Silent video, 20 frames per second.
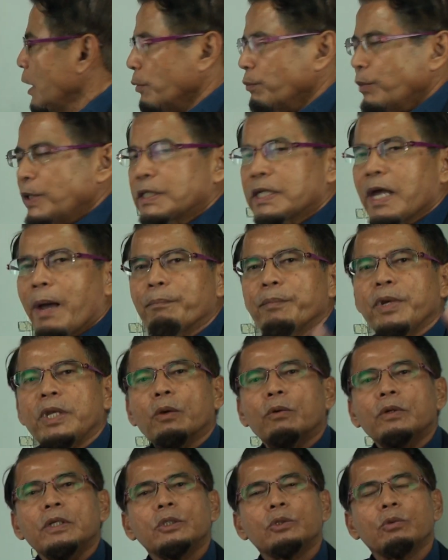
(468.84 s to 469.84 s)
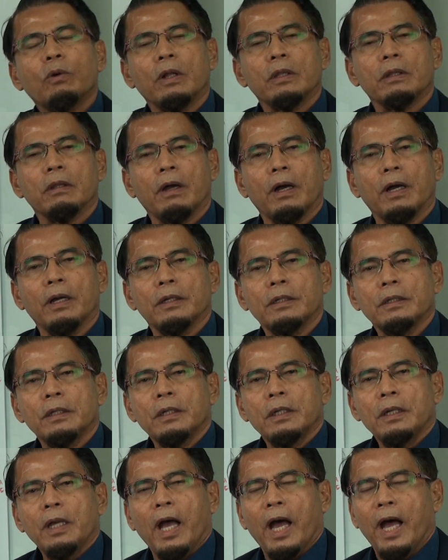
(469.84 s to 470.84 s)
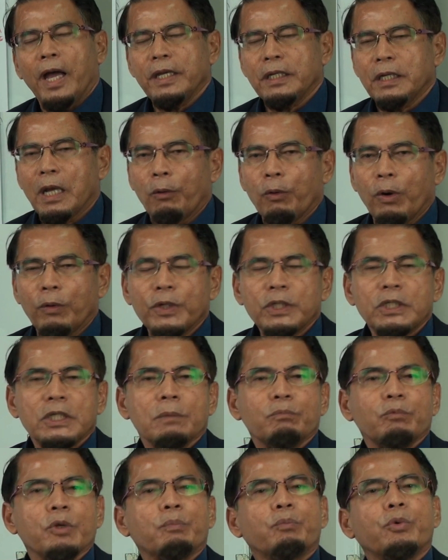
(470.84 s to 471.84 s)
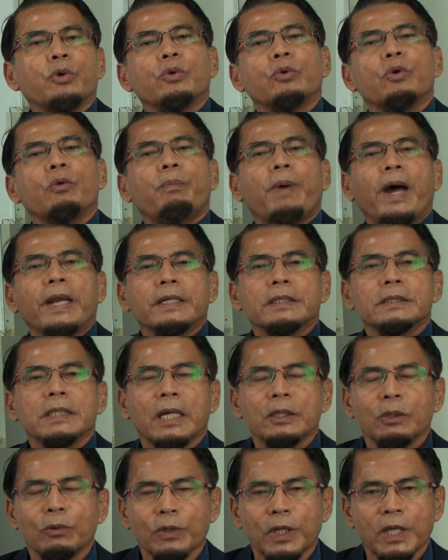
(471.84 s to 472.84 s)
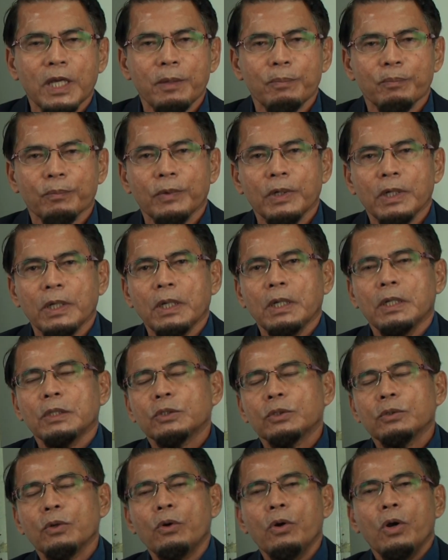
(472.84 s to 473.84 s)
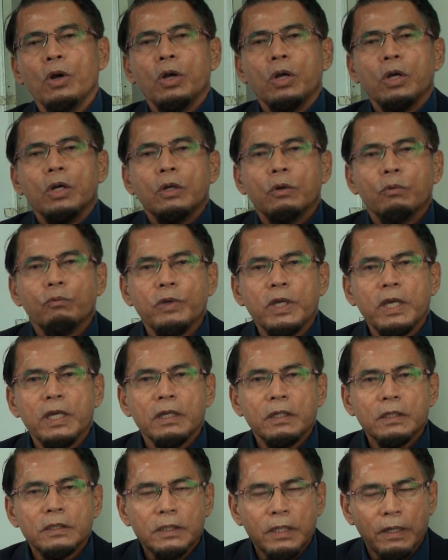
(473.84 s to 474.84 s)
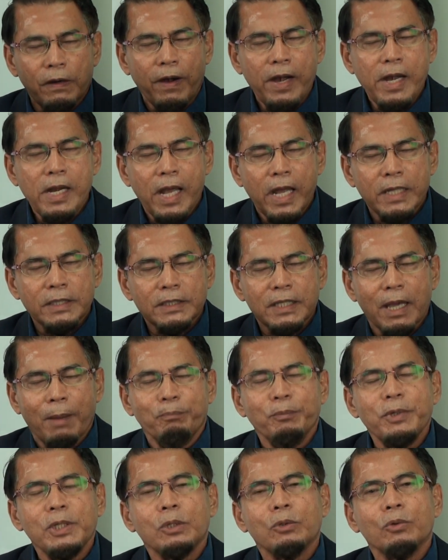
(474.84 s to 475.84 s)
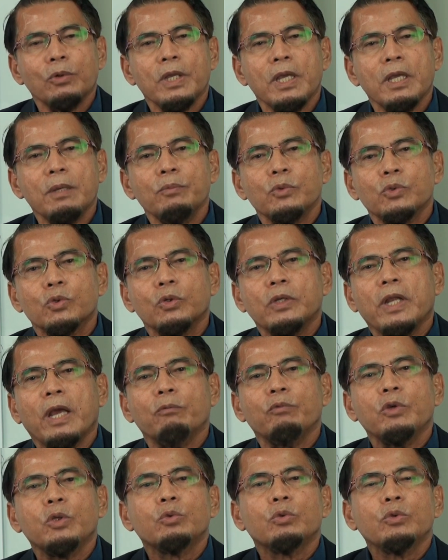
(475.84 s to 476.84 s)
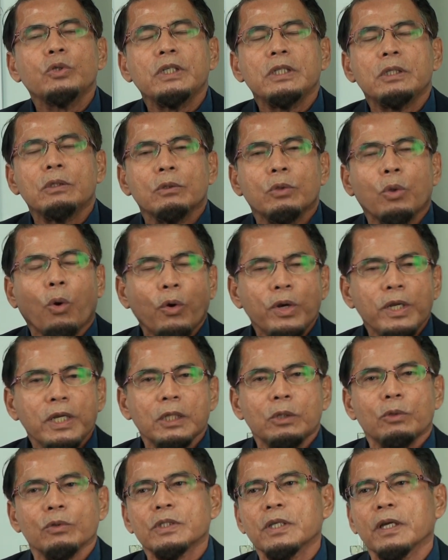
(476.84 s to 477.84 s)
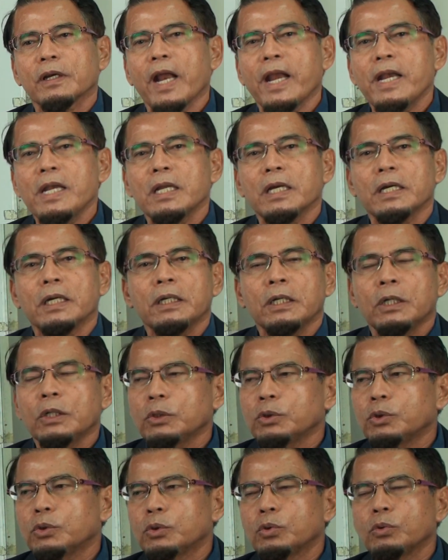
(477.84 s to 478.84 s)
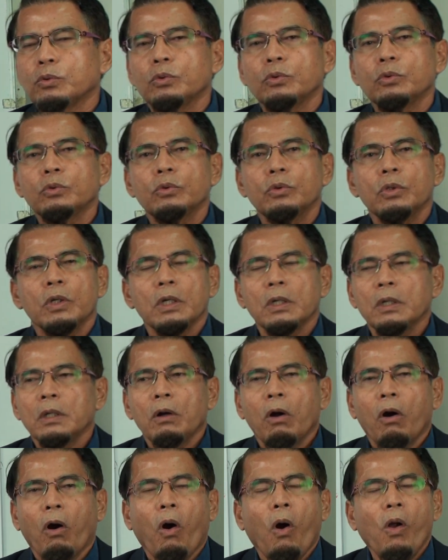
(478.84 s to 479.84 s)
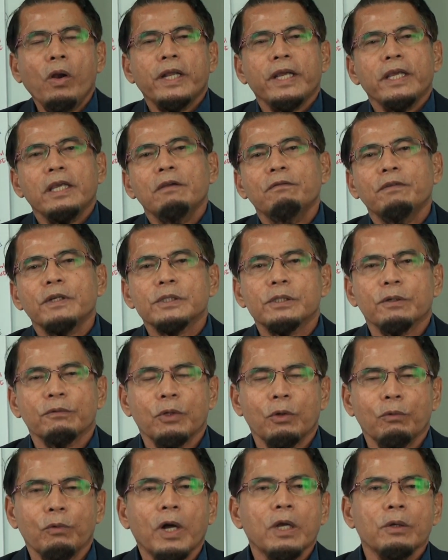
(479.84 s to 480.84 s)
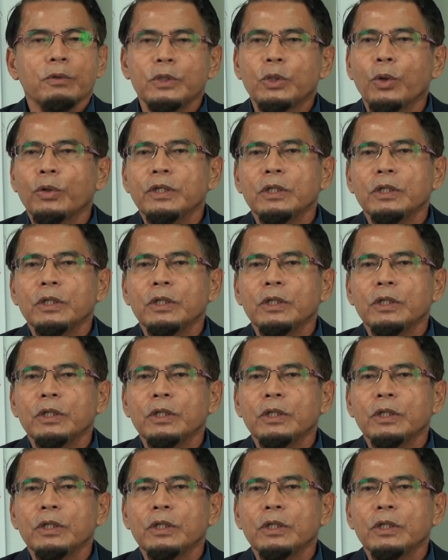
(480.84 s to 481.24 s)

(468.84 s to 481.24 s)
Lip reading: we submit only to Allah. In our worship, we put no partners unto Him. So we surrender and submit to Him so that we don't need to surrender to all the evils of the world. We don't